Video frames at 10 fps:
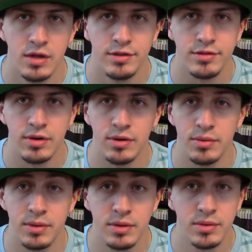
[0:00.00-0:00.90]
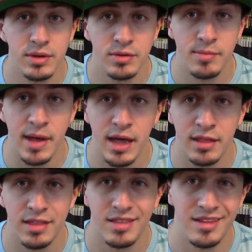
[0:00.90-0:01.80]
So you can do the
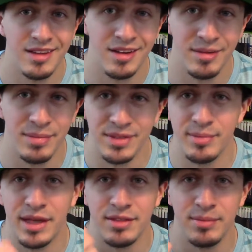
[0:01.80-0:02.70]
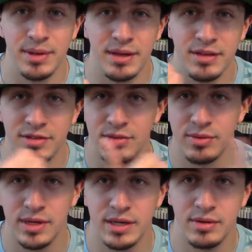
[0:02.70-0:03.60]
math, but the math will be on the
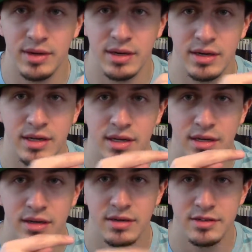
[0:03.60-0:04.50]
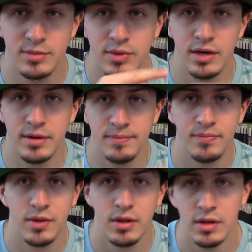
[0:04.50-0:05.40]
screen right here somewhere.
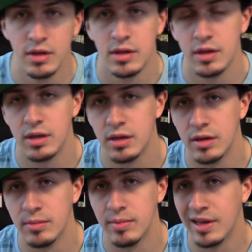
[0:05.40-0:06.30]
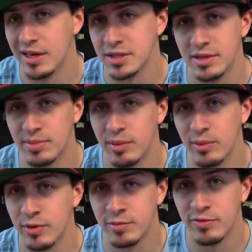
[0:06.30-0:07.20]
Actually, it probably
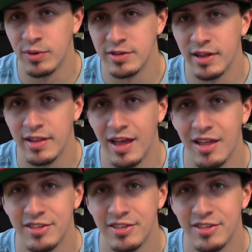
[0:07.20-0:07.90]
was before I said that.